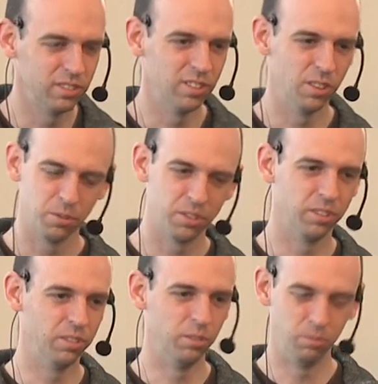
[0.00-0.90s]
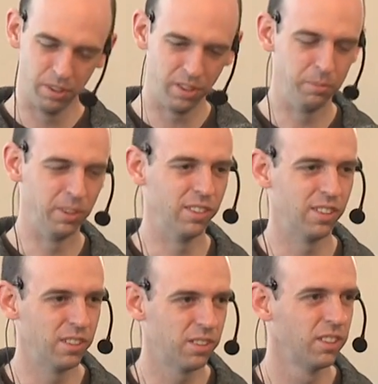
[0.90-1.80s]
also uh, with him, and
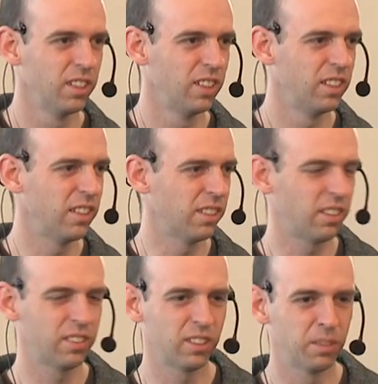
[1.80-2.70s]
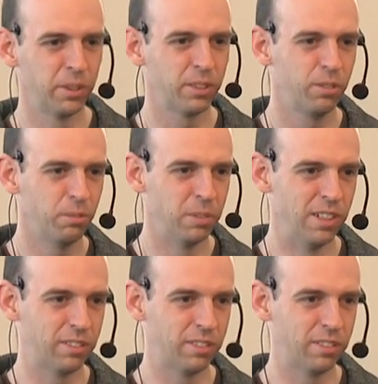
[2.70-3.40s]
says, Yes, I'd like a beer too, please.